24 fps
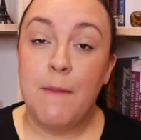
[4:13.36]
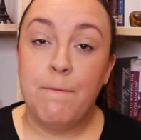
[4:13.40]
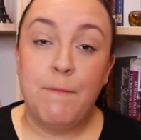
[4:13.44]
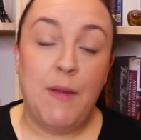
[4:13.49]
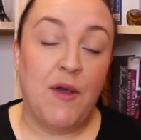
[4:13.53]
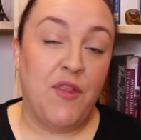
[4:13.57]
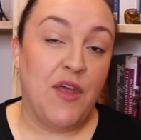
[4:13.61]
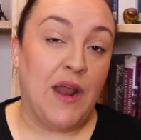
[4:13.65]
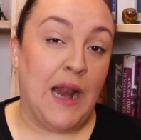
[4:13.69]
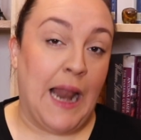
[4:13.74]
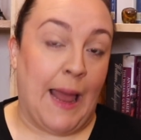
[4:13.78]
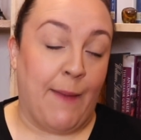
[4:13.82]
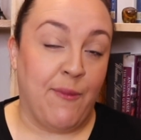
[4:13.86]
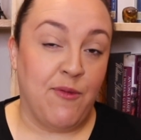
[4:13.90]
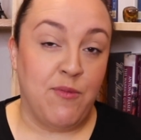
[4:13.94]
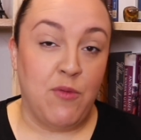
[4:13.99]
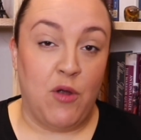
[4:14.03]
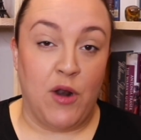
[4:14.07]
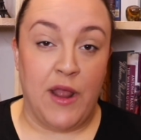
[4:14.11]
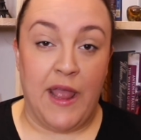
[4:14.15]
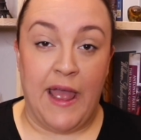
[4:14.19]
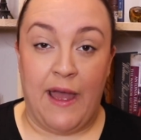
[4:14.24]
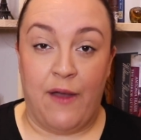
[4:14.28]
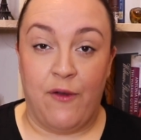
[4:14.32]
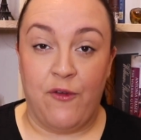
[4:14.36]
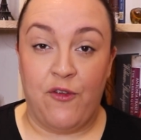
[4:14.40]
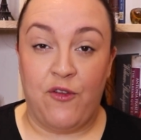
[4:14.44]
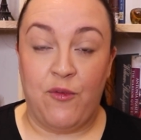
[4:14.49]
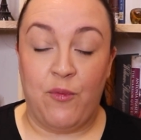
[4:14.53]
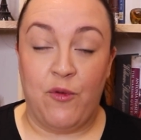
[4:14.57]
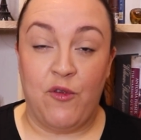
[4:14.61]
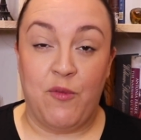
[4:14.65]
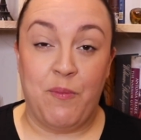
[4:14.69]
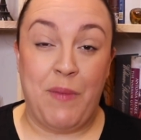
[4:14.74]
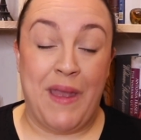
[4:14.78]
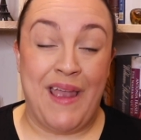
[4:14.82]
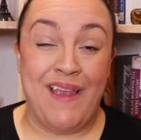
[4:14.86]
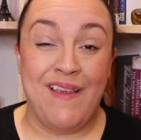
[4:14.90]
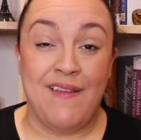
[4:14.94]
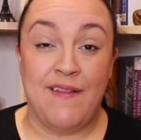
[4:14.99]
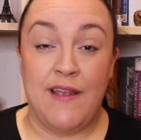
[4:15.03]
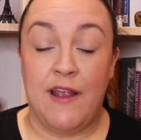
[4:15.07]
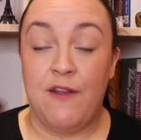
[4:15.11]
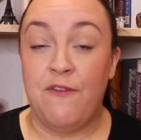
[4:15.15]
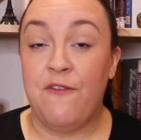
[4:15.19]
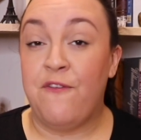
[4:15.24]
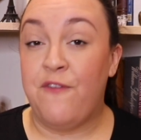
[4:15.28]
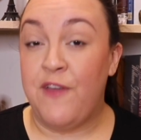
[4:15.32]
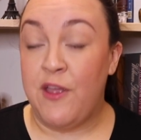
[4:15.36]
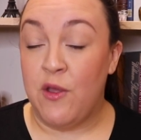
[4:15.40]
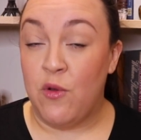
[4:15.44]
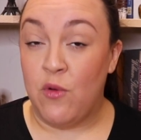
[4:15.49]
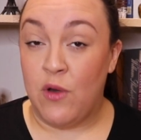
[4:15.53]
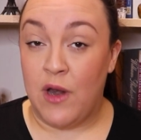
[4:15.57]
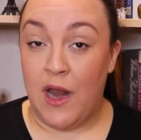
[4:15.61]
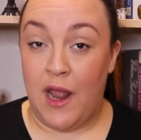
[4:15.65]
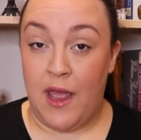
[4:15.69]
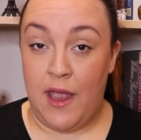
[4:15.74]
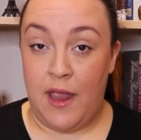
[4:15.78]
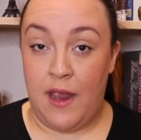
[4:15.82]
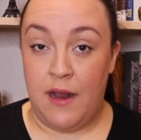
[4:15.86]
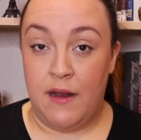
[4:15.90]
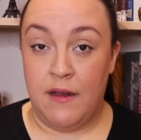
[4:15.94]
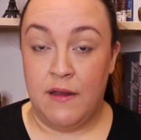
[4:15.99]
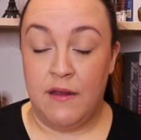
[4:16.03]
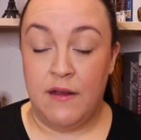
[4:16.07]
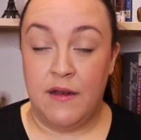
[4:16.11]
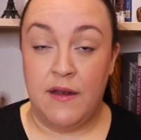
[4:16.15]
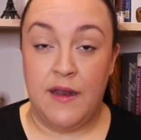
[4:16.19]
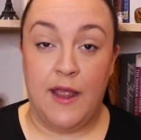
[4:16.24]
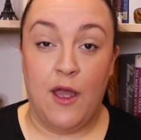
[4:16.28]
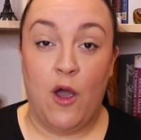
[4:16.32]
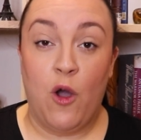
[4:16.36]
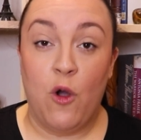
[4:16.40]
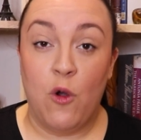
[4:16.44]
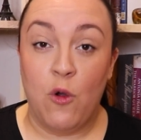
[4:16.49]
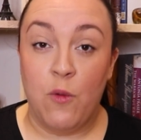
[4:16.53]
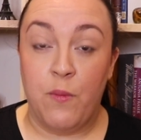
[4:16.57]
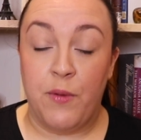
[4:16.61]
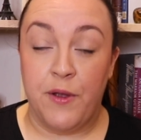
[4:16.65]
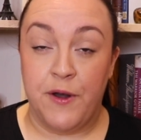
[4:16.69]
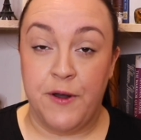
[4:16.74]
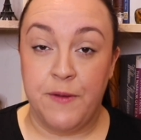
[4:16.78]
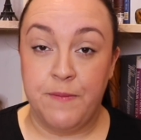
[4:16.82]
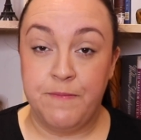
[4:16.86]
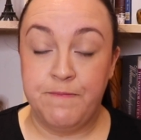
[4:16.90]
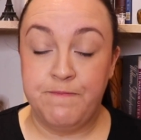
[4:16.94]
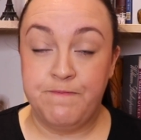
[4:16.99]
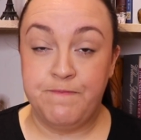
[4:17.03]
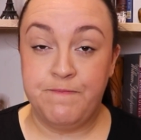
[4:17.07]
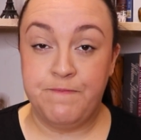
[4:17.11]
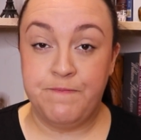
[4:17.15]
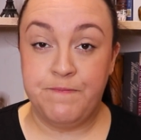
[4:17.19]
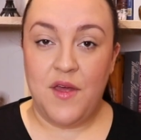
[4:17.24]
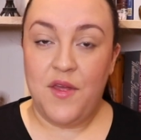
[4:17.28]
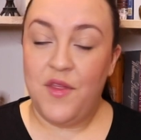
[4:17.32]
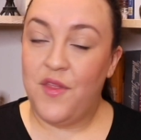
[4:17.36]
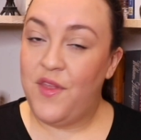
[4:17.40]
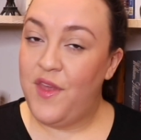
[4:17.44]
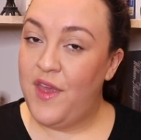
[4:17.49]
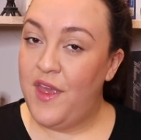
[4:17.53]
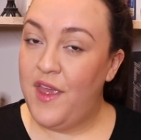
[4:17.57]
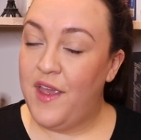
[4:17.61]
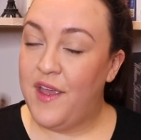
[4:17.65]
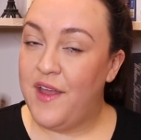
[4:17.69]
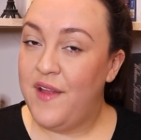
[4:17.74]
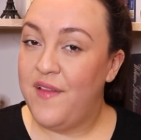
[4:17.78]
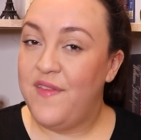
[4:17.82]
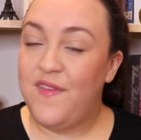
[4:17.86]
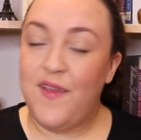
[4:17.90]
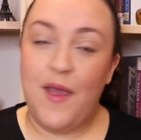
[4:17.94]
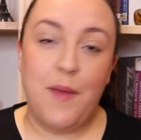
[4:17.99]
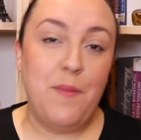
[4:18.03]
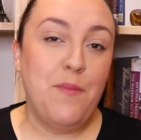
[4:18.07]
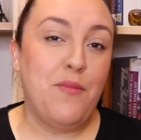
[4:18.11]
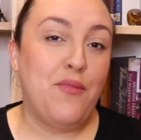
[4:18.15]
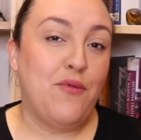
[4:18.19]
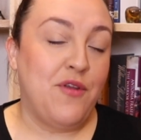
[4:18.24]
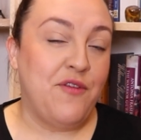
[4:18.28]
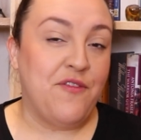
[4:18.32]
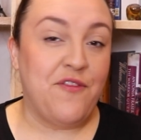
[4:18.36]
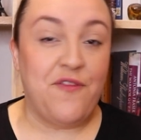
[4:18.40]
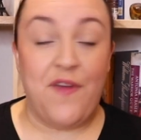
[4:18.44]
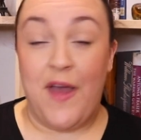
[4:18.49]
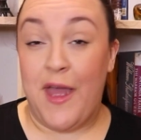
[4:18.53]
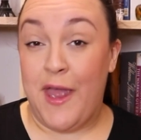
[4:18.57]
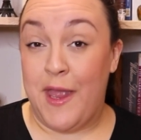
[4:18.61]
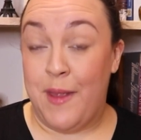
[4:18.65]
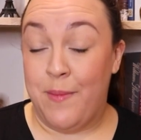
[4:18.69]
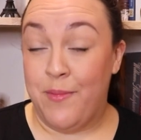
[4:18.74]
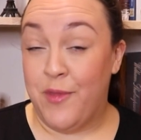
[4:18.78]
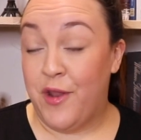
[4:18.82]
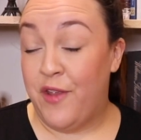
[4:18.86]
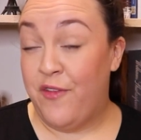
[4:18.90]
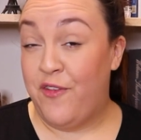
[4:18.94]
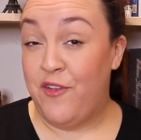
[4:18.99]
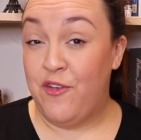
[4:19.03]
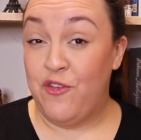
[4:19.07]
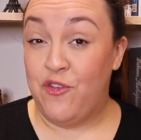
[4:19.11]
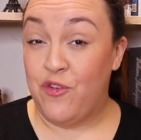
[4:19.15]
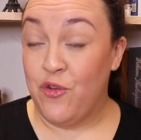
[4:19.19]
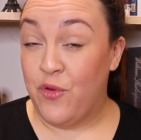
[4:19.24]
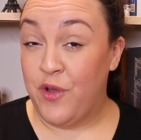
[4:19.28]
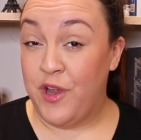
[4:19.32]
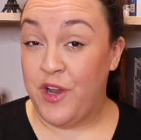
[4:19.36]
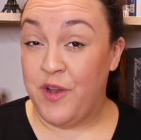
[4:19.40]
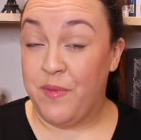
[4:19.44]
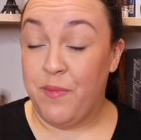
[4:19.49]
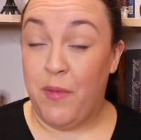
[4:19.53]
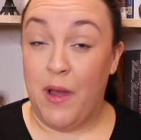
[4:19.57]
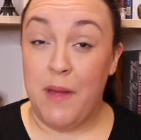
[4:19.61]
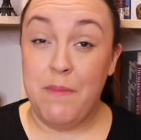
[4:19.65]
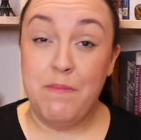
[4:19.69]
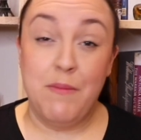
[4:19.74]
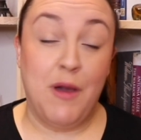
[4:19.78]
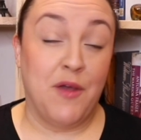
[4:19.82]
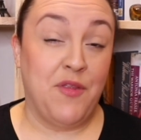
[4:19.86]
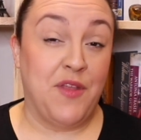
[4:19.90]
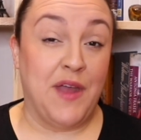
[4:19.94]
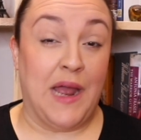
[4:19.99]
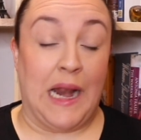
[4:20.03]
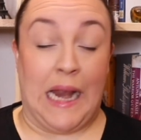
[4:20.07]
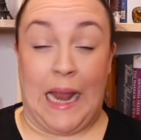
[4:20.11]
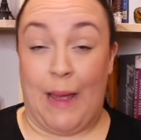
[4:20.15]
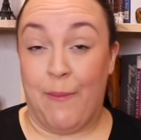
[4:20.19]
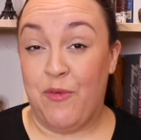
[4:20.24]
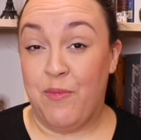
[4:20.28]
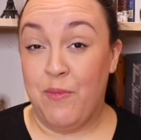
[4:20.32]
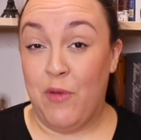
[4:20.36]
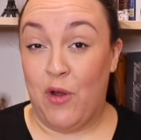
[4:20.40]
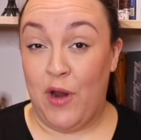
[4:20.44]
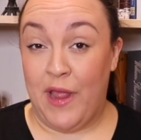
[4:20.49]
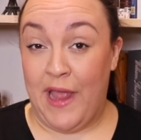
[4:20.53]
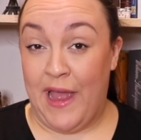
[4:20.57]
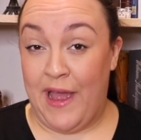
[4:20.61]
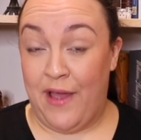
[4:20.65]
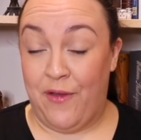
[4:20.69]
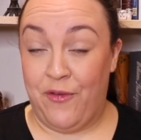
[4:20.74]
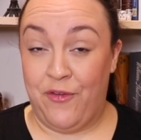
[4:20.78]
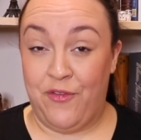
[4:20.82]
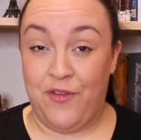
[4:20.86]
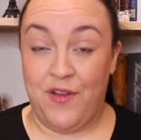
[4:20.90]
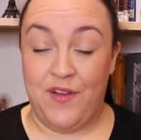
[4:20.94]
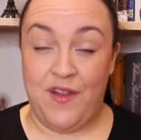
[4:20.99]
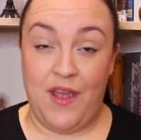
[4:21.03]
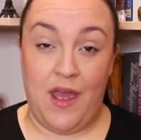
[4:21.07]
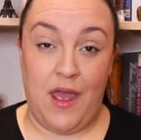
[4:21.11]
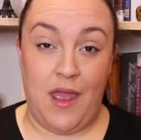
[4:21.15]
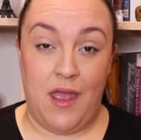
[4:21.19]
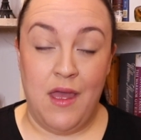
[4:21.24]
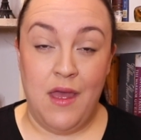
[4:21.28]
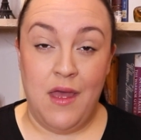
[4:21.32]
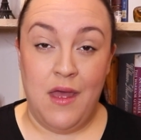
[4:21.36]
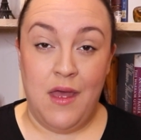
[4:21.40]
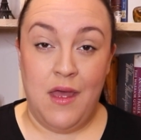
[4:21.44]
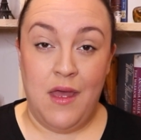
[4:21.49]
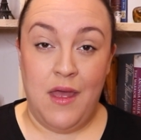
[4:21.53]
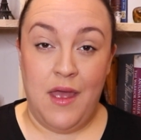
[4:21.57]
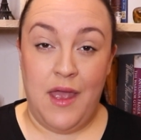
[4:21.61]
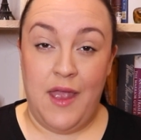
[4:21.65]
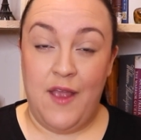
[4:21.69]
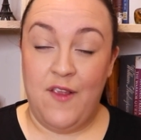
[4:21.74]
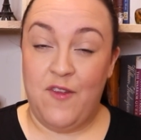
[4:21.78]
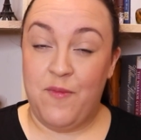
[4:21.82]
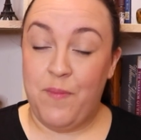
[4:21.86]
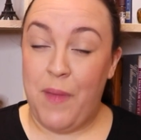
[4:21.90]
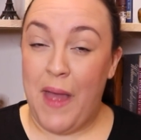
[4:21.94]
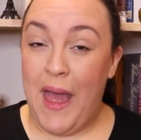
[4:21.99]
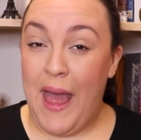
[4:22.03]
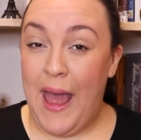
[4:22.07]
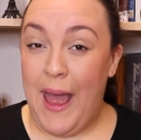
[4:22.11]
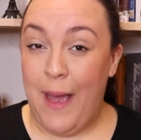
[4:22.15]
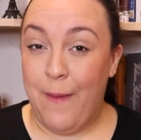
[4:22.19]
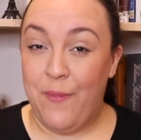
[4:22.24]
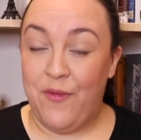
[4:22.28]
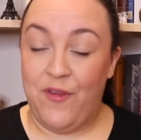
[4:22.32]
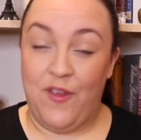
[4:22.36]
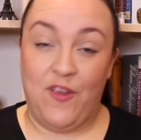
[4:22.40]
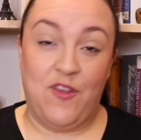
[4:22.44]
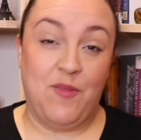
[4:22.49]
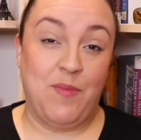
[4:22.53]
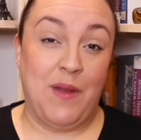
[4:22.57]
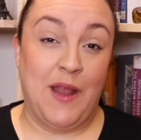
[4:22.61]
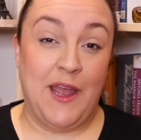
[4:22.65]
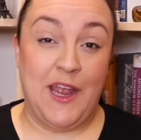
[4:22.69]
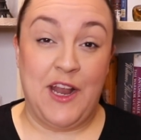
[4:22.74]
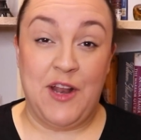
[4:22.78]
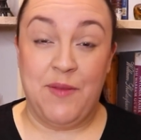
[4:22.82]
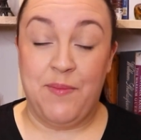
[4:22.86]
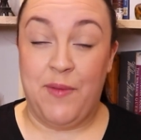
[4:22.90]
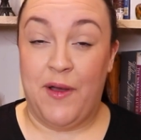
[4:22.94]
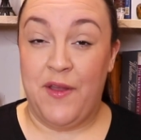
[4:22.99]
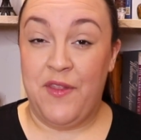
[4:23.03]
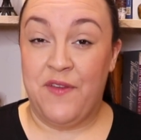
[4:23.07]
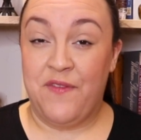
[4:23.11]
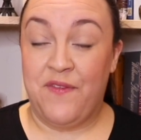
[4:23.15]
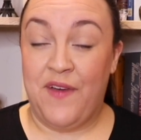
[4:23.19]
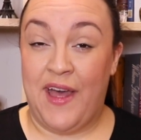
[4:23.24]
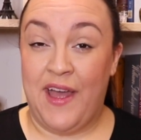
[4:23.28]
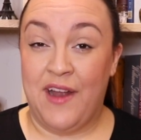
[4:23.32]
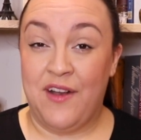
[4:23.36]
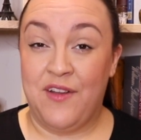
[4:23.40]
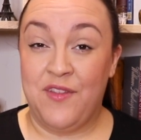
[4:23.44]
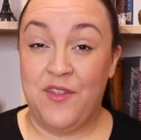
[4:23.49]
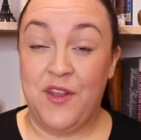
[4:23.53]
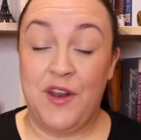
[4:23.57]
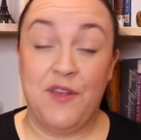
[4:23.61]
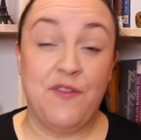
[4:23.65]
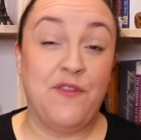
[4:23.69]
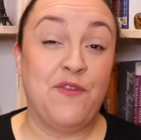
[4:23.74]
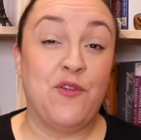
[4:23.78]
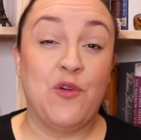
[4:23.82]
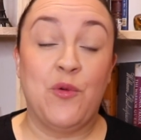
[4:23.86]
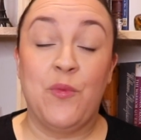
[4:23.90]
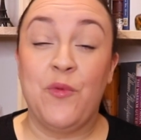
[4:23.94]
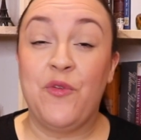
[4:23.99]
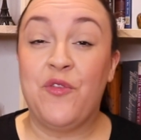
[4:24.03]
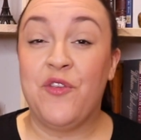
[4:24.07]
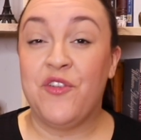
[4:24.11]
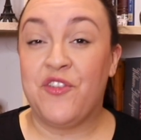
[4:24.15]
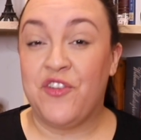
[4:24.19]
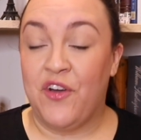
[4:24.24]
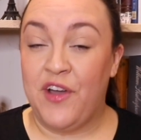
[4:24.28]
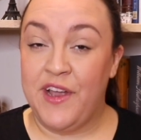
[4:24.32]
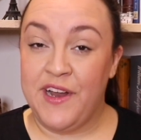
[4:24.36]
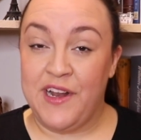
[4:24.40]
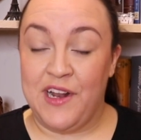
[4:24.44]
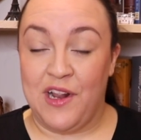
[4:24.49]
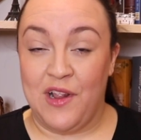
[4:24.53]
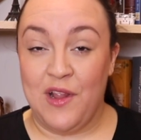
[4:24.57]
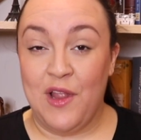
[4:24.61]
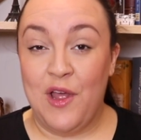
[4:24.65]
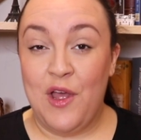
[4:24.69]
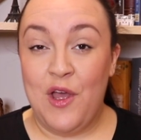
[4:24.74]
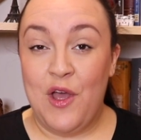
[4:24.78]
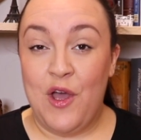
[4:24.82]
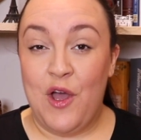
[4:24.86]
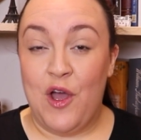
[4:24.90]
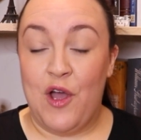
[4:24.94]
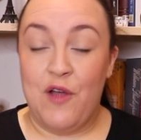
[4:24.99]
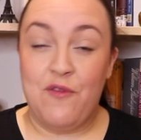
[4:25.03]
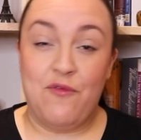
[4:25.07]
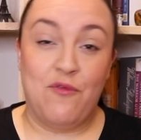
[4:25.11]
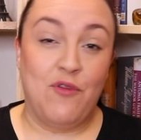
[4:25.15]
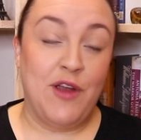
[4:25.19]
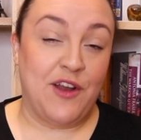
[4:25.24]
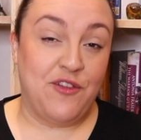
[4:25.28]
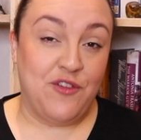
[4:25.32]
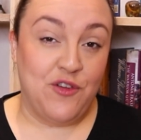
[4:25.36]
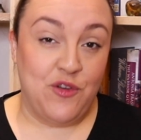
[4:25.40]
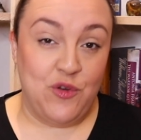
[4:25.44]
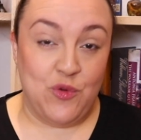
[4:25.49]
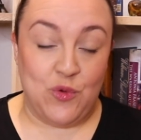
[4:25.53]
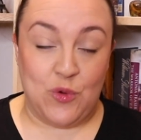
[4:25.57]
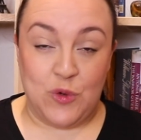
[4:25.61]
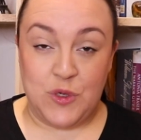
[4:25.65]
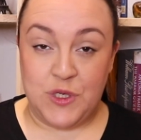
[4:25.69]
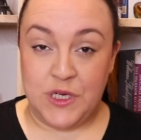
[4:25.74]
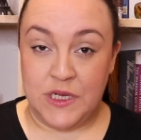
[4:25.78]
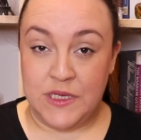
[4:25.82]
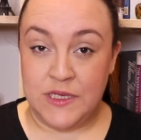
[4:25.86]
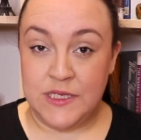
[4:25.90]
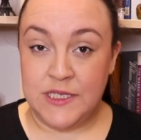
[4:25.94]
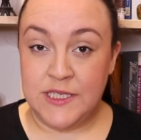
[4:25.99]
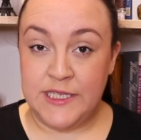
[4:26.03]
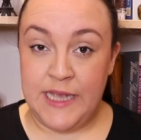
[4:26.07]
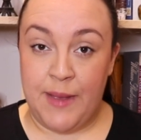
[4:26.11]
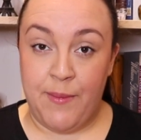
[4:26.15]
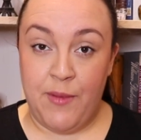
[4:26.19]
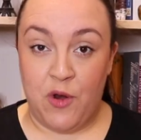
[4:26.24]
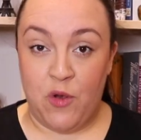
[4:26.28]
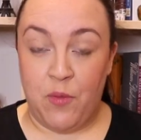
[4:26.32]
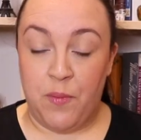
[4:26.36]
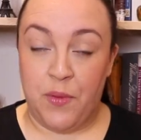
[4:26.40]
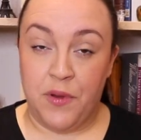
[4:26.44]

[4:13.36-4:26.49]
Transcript: Mother Clap's Molly House was based in Field Lane, near Holborn. The contemporary fame that is enjoyed by Mother Clap's Molly House today is perhaps explained by the fact that it forms the title of Rictor Norton's seminal